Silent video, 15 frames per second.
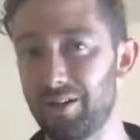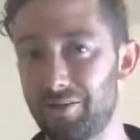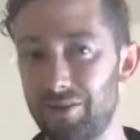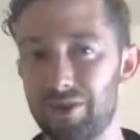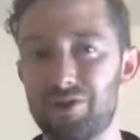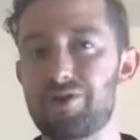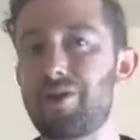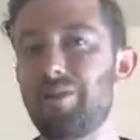for
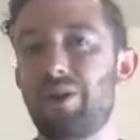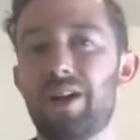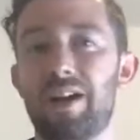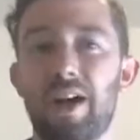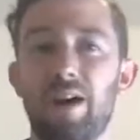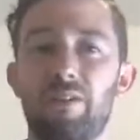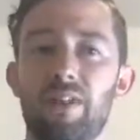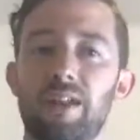the gym right
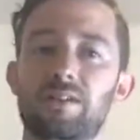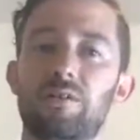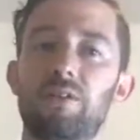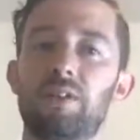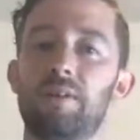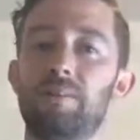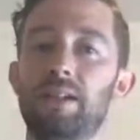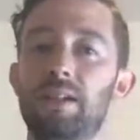now, that's
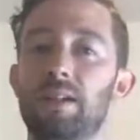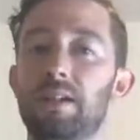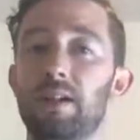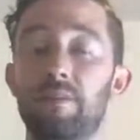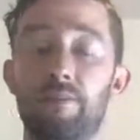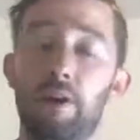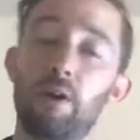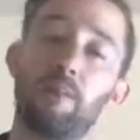going to be
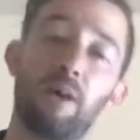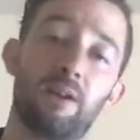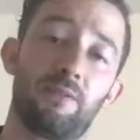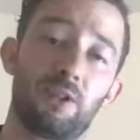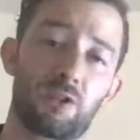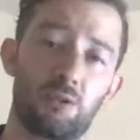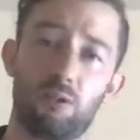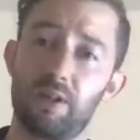a very
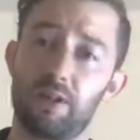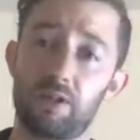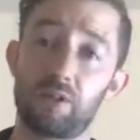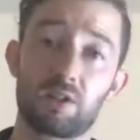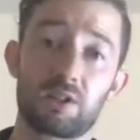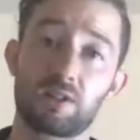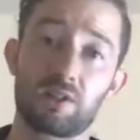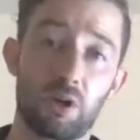beneficial one that you
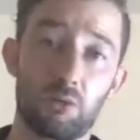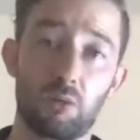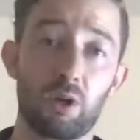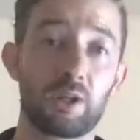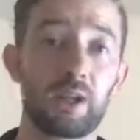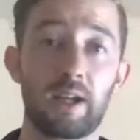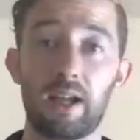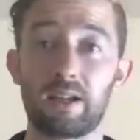can just start
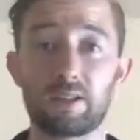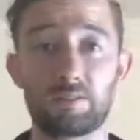working at.